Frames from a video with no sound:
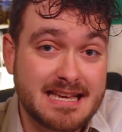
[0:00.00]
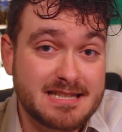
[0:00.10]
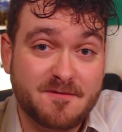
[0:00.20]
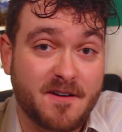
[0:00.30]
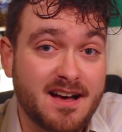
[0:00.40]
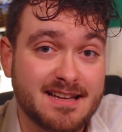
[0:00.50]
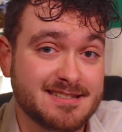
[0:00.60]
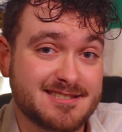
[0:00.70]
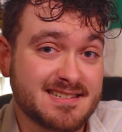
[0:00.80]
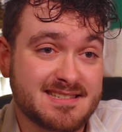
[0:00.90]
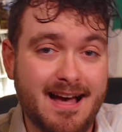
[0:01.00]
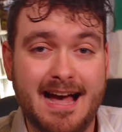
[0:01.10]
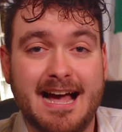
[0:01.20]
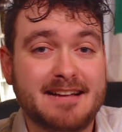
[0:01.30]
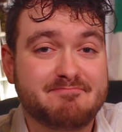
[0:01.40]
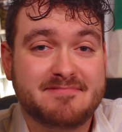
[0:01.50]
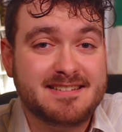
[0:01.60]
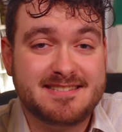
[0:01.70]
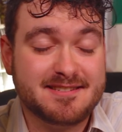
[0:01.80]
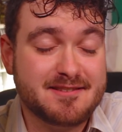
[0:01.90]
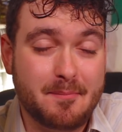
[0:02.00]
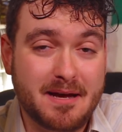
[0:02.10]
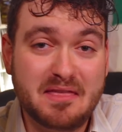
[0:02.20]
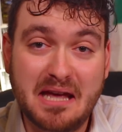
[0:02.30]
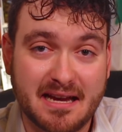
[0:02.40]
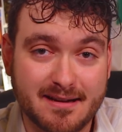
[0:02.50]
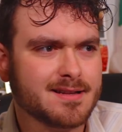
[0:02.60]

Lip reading: It's fine. It's just, it's just not my thing.